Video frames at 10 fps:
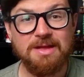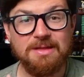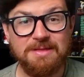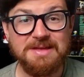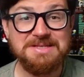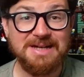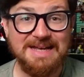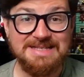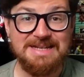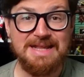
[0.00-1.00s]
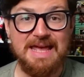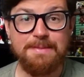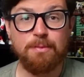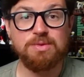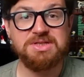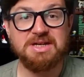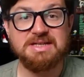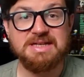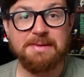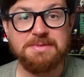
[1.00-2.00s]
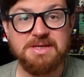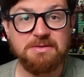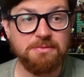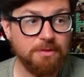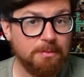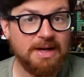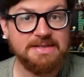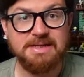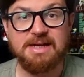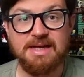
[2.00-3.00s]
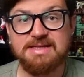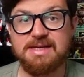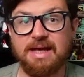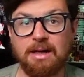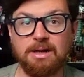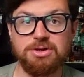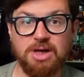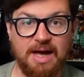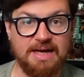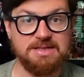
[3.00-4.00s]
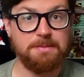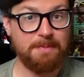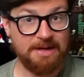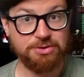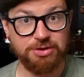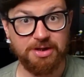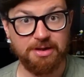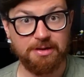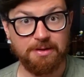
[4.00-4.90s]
This Latin name was then adapted from Latin into English as Patrick.